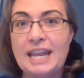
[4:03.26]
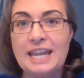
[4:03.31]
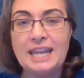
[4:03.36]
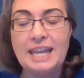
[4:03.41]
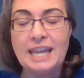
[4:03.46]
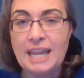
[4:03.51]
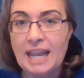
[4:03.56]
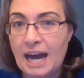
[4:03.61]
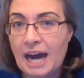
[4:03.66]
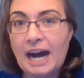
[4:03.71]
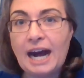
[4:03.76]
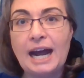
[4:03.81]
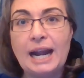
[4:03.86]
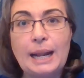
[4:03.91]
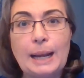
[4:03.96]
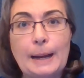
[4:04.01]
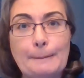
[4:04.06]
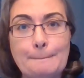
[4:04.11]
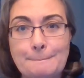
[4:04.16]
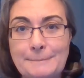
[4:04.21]

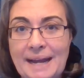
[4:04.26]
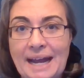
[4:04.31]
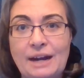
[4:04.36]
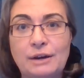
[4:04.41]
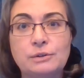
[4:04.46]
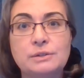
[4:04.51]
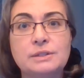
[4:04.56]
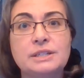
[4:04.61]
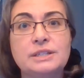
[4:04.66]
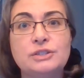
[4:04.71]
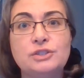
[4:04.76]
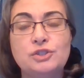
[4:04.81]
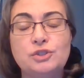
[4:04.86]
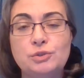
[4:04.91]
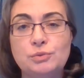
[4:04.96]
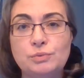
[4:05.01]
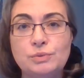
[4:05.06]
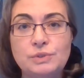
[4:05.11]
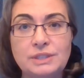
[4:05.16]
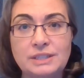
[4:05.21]
not about
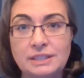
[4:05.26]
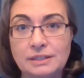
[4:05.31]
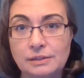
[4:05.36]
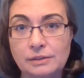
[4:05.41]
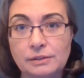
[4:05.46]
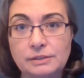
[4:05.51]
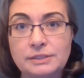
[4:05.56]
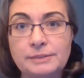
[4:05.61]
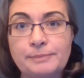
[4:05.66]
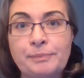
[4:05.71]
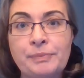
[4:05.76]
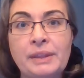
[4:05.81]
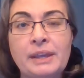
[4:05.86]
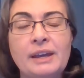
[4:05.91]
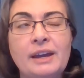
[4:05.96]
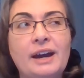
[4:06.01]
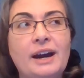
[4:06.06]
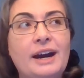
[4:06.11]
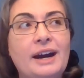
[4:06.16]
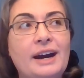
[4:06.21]
to yield.
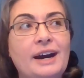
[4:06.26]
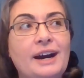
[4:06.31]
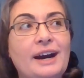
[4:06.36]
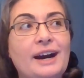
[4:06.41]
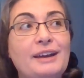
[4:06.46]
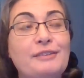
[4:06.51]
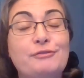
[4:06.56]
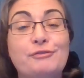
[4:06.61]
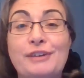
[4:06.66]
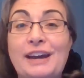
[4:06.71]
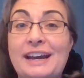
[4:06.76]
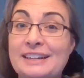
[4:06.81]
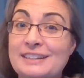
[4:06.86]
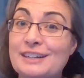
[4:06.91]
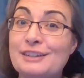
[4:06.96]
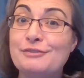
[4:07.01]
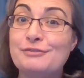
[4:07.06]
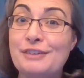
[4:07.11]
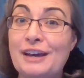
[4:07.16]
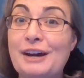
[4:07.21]
In fact,
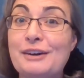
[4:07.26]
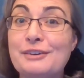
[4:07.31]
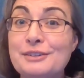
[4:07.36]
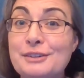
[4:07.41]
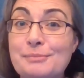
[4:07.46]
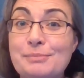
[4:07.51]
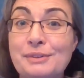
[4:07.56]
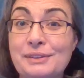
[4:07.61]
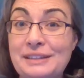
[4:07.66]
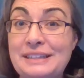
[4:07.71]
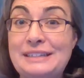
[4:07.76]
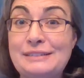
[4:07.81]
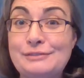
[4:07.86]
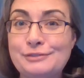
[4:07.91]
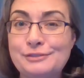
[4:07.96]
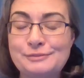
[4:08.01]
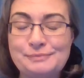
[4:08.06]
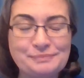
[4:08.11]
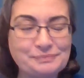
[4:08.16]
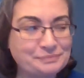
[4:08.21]
I found a
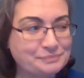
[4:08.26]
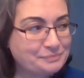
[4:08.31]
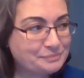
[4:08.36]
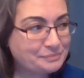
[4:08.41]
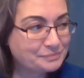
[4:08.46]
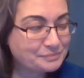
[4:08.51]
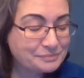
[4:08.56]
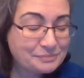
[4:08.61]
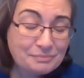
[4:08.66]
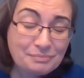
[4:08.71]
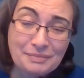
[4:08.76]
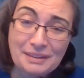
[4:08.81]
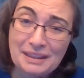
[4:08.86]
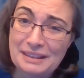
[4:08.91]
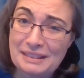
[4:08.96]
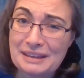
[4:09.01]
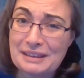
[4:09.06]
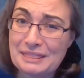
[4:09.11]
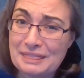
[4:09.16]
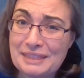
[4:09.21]
belief
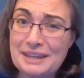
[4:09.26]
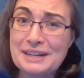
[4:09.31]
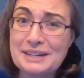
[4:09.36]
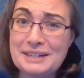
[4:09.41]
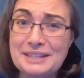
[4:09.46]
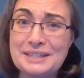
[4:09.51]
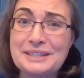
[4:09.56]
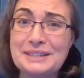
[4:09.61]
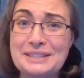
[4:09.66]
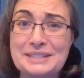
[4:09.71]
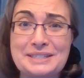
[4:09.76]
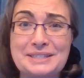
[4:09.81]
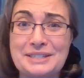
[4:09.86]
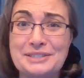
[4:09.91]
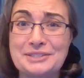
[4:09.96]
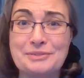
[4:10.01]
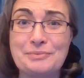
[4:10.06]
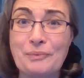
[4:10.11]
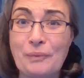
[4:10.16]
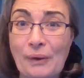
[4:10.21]
that theta healing
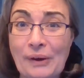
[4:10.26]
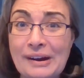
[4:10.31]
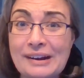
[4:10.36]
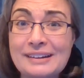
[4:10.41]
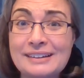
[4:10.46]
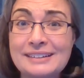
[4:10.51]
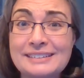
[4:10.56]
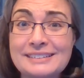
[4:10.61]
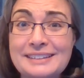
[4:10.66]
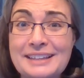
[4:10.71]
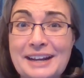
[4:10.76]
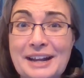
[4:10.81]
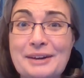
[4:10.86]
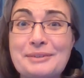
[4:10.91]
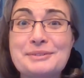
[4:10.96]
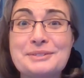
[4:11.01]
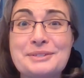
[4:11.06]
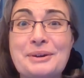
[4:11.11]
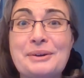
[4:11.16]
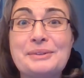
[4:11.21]
doesn't work that I
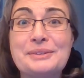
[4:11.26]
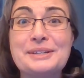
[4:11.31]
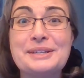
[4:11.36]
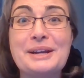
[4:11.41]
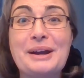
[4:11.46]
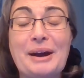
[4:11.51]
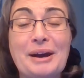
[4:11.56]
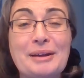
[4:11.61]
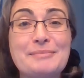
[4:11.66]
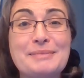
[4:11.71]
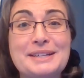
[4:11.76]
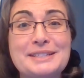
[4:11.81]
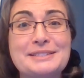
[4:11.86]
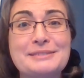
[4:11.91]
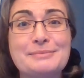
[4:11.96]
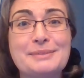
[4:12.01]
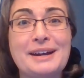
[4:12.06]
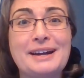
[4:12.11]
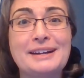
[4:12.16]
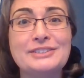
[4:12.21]
was holding on my
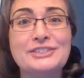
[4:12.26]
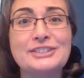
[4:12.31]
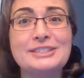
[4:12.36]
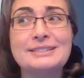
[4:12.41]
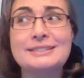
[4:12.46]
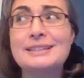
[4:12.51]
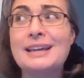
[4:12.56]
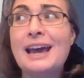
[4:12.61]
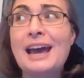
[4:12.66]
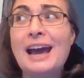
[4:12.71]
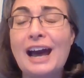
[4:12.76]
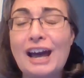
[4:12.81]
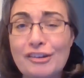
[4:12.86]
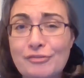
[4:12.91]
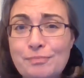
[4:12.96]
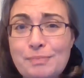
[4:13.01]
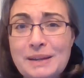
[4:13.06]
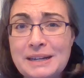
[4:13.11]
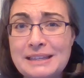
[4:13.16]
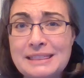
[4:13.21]
subconscious.
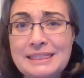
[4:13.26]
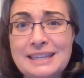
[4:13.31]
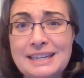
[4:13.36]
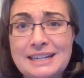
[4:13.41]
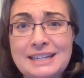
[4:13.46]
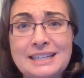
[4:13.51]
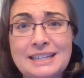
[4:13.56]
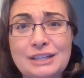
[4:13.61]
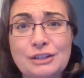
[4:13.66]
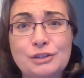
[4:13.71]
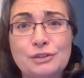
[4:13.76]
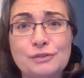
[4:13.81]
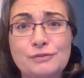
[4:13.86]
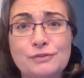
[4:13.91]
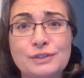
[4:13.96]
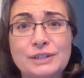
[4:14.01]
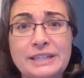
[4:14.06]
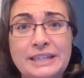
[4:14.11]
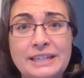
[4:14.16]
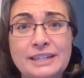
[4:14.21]
I've been a theta healer
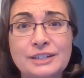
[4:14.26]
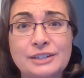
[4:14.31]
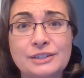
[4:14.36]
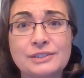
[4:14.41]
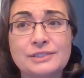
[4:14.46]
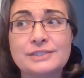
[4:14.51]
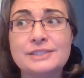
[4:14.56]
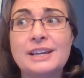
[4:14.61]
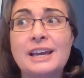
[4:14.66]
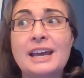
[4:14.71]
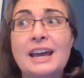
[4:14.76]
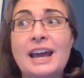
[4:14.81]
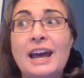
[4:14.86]
for years.